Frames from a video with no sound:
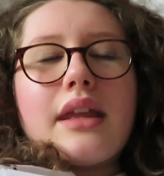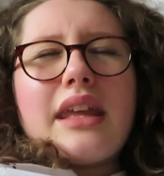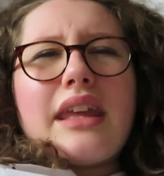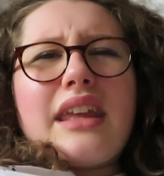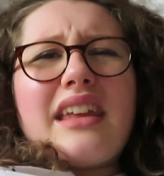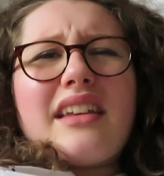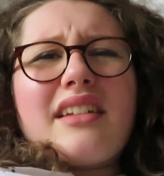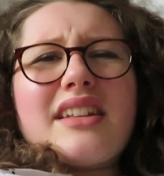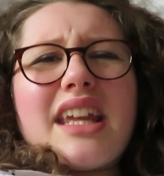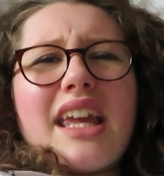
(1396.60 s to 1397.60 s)
he
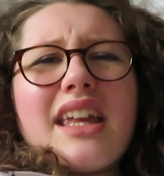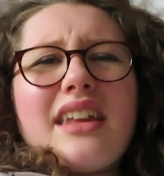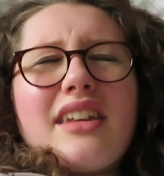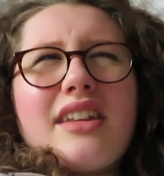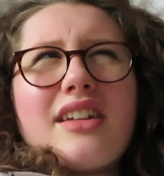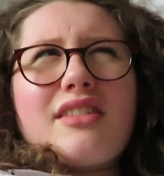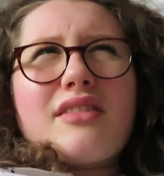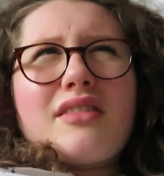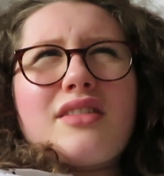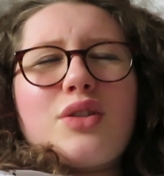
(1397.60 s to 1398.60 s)
can take
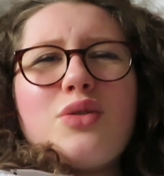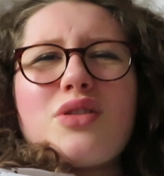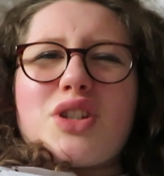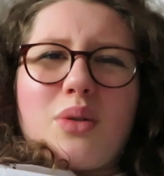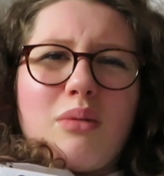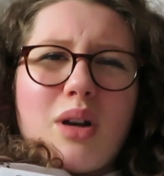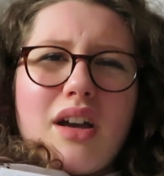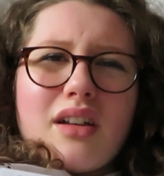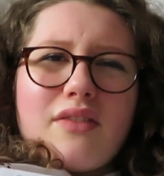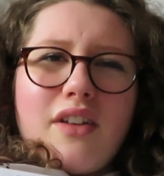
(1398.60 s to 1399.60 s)
Luke to a
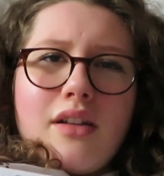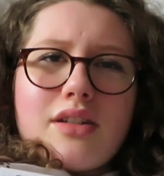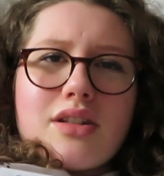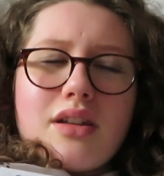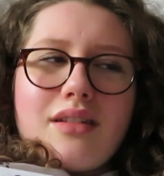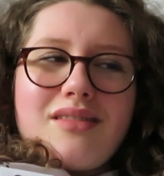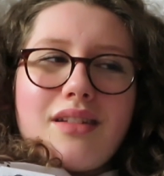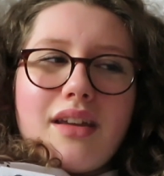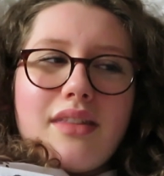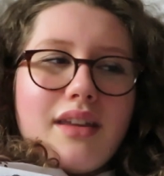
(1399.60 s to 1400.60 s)
work function,
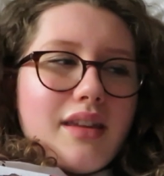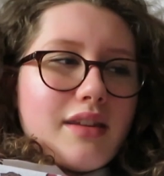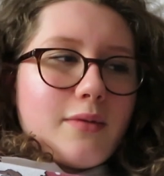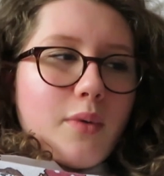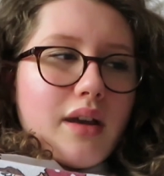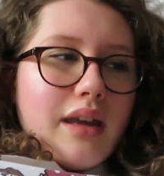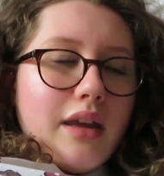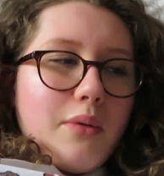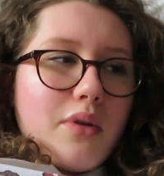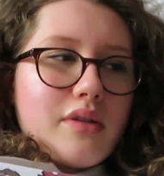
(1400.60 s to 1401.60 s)
I think is why
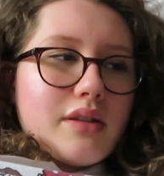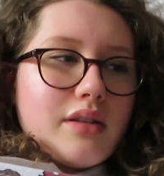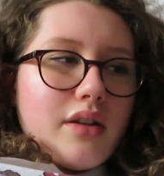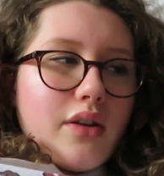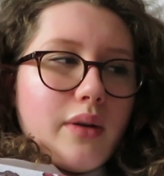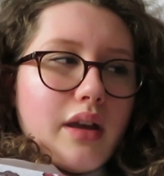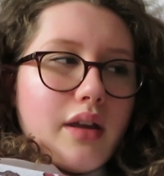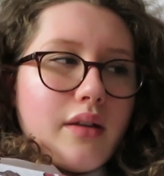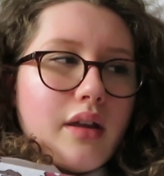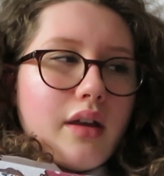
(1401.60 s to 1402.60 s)
he wants to do
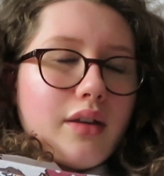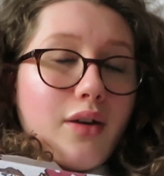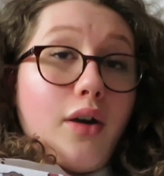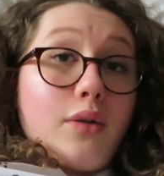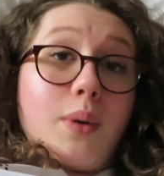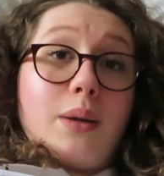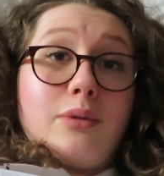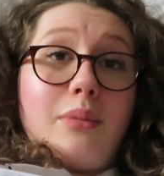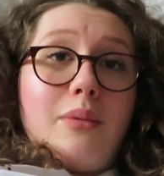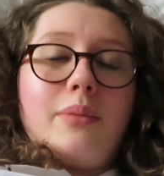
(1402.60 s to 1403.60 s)
it. Can't quite
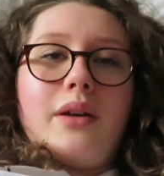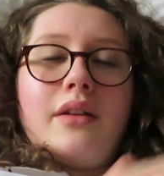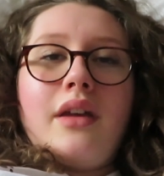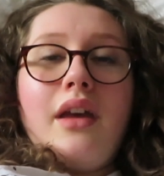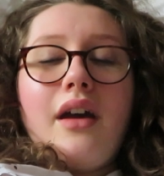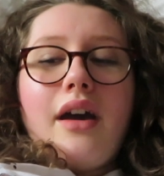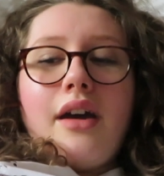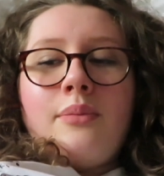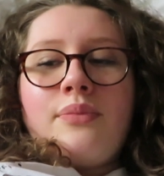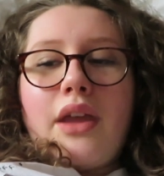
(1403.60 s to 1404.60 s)
remember.
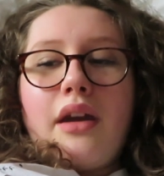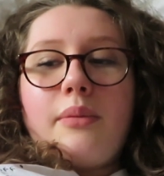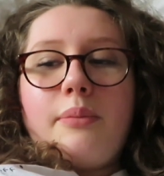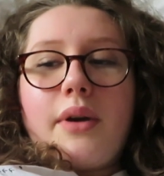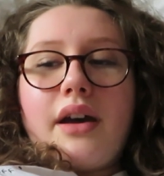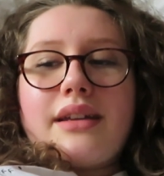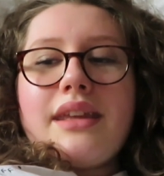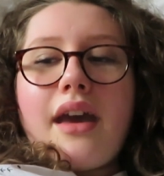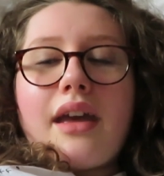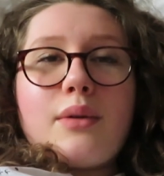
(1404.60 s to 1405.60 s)
But
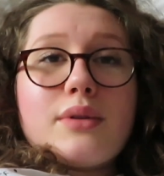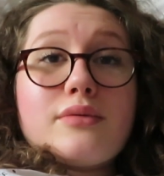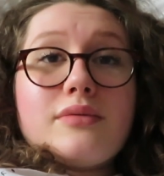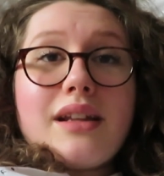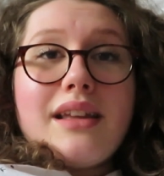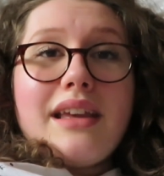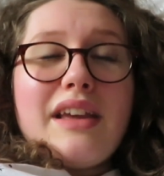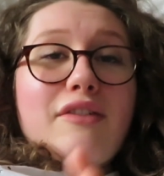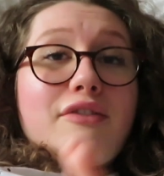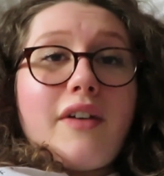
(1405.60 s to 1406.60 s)
yeah, it was
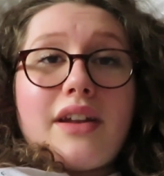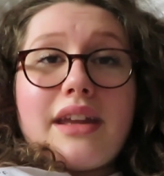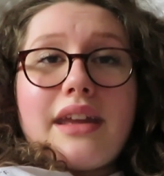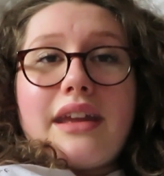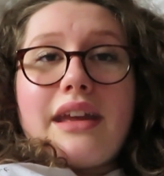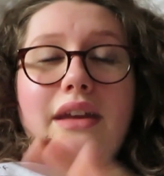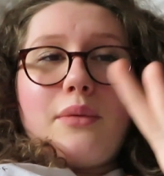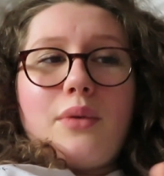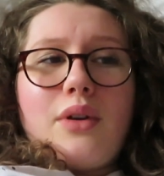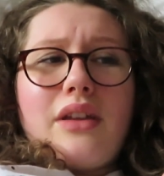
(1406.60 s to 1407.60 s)
really funny.
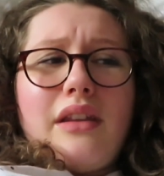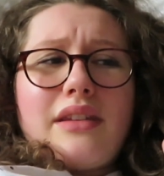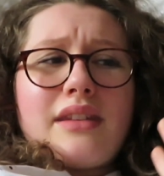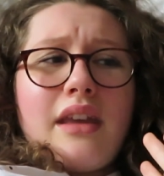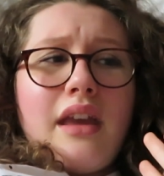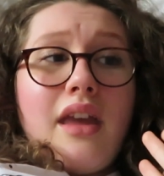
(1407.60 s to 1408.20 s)
It was